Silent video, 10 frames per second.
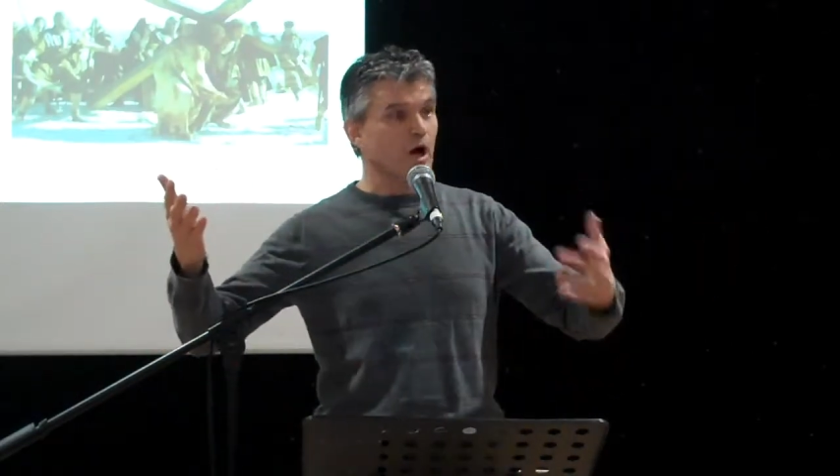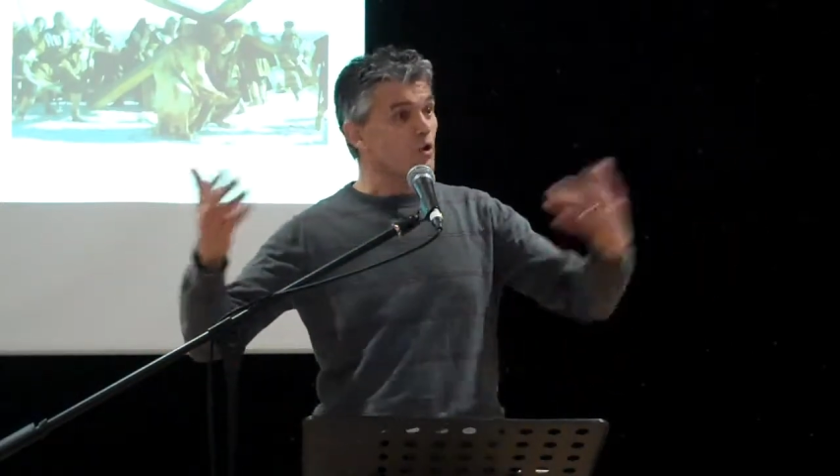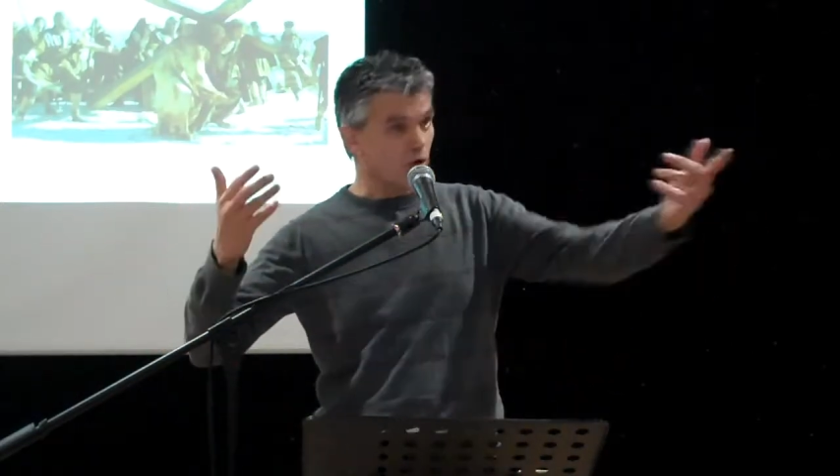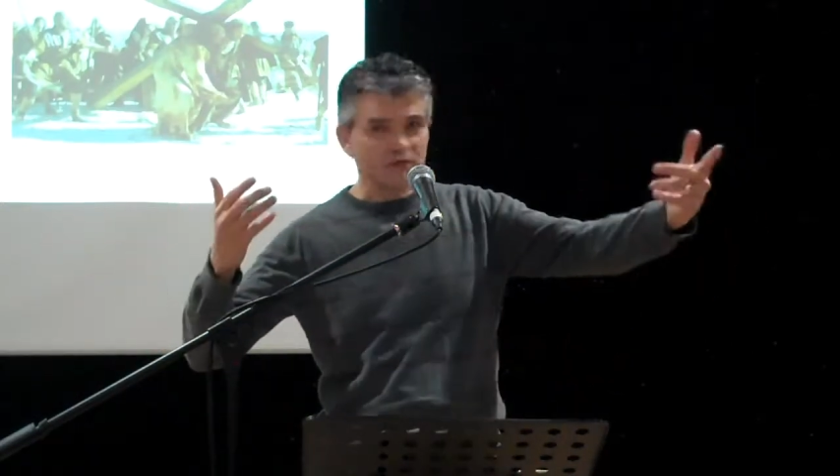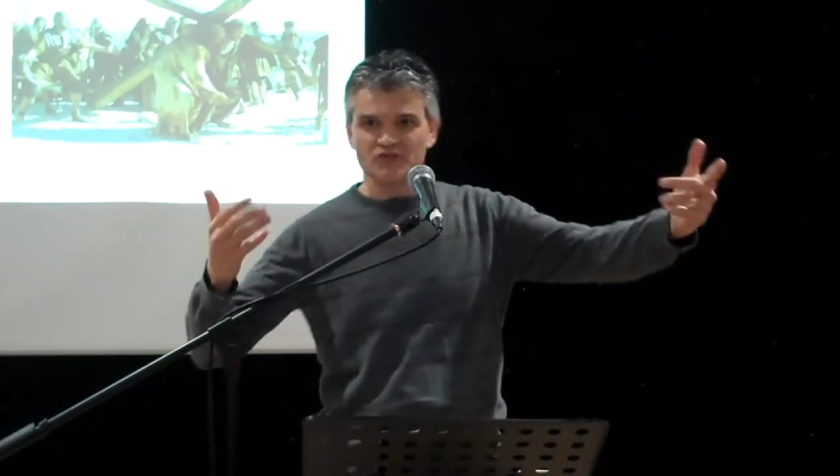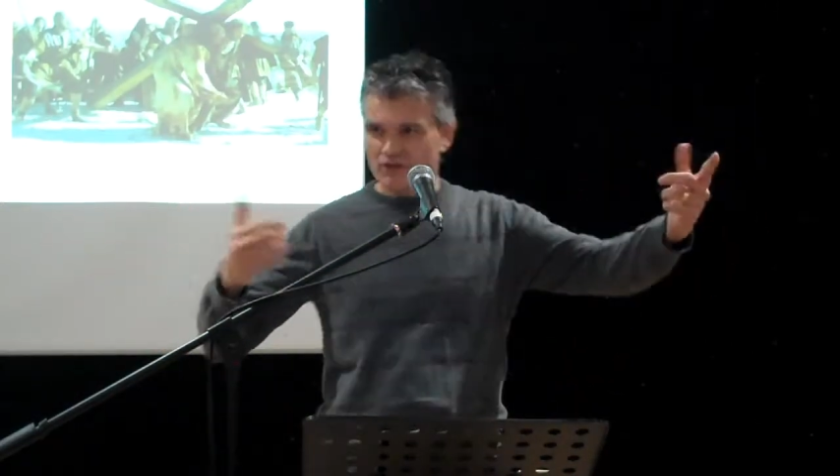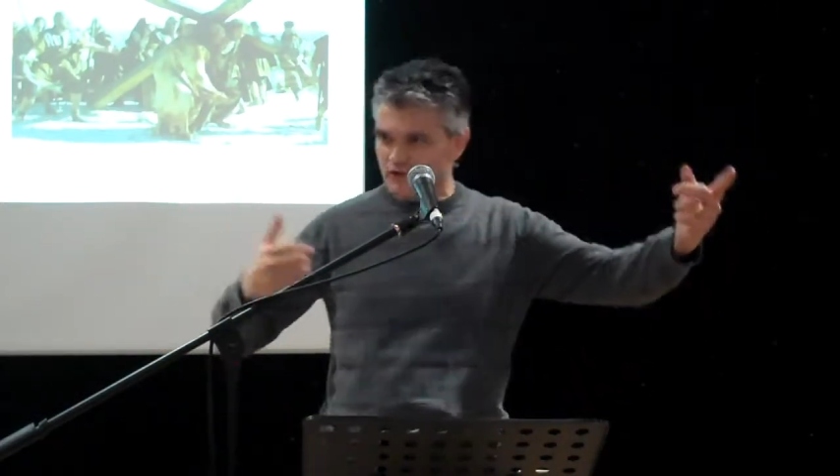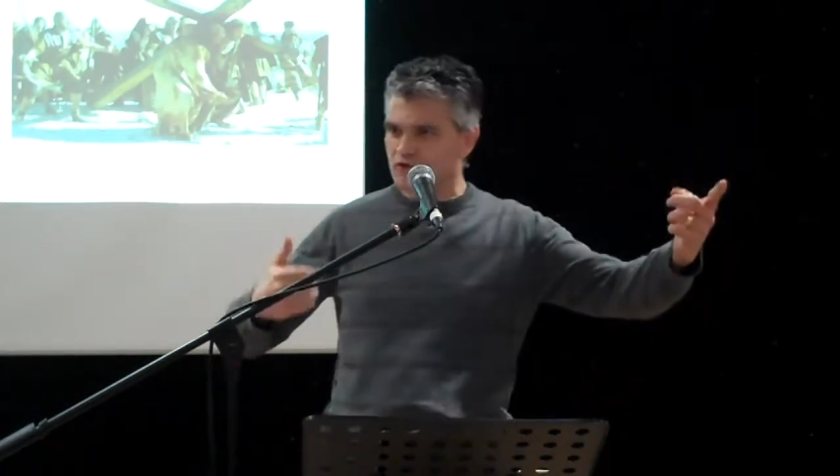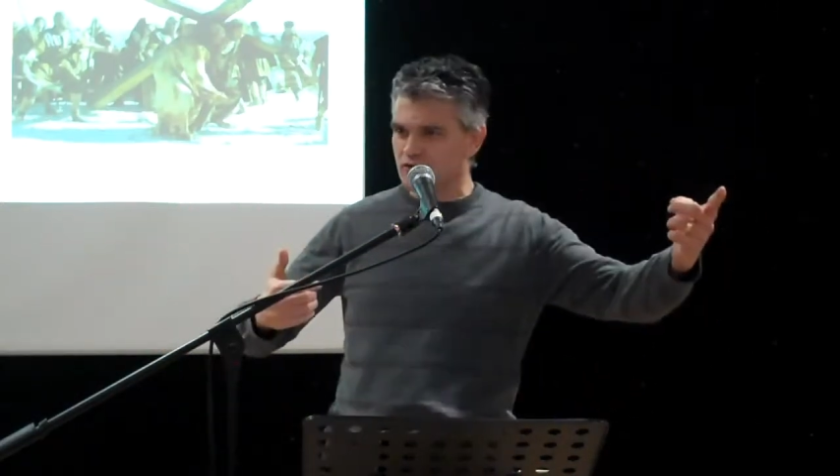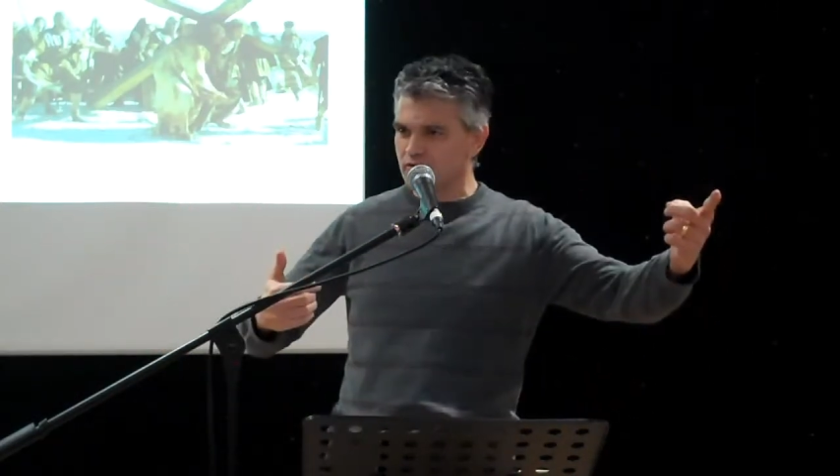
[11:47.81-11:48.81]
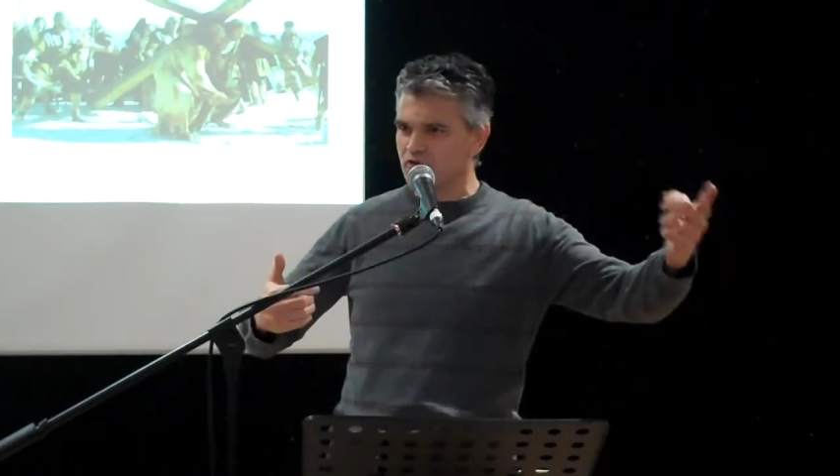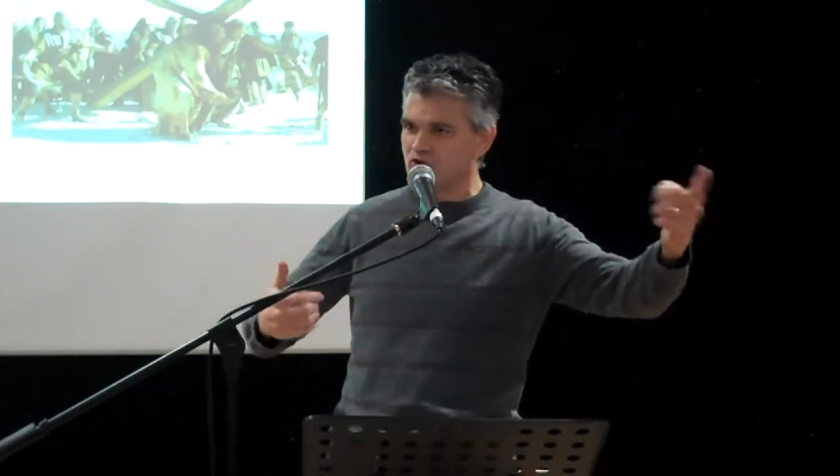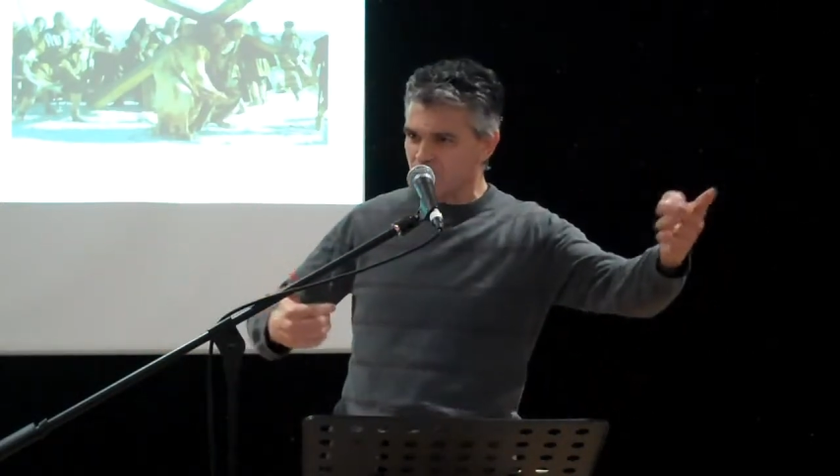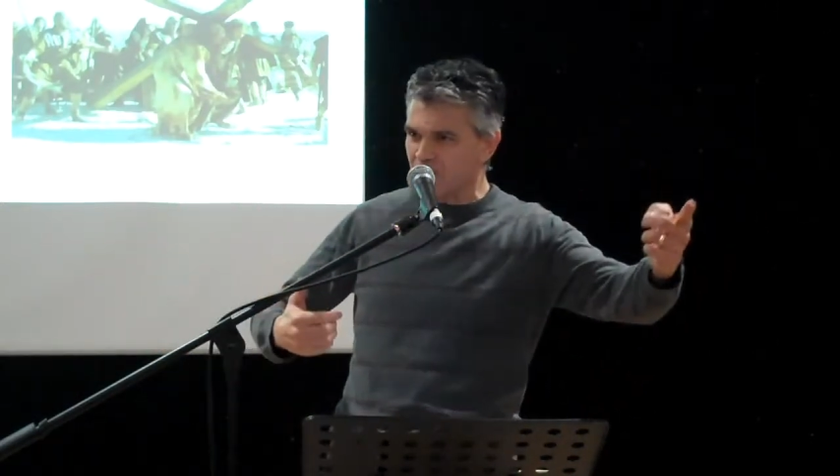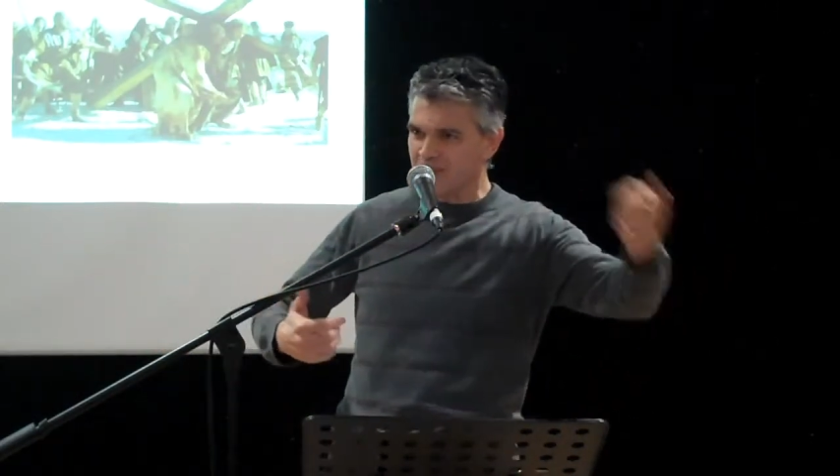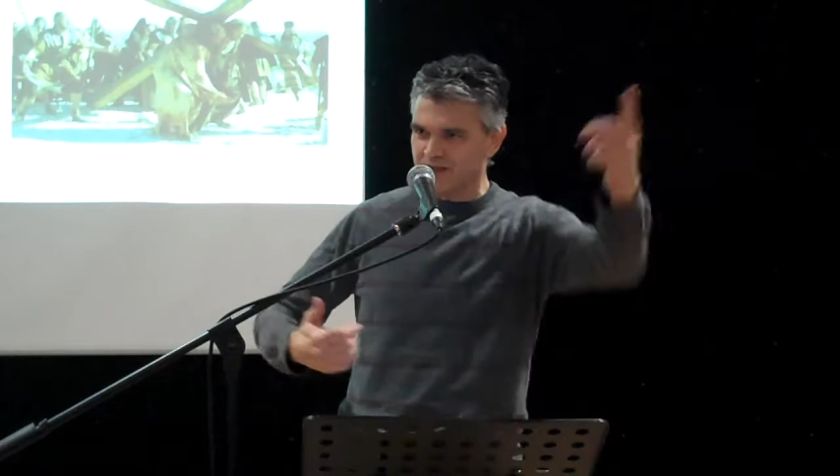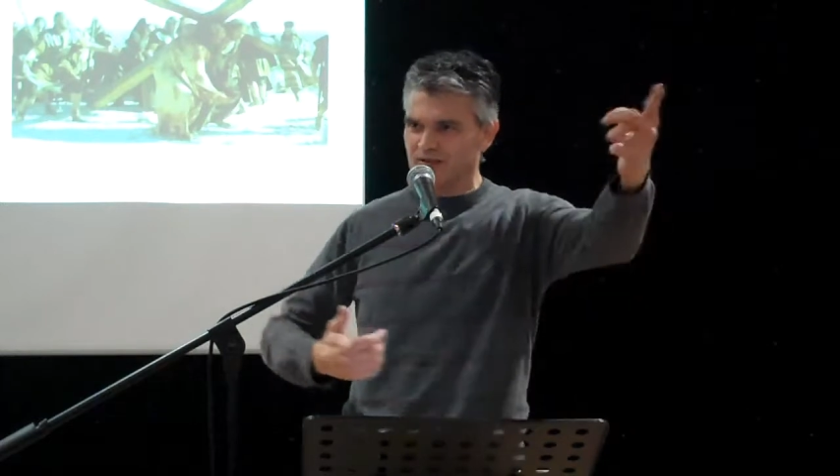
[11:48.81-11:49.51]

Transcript: oh, Alexander and Rufus, really?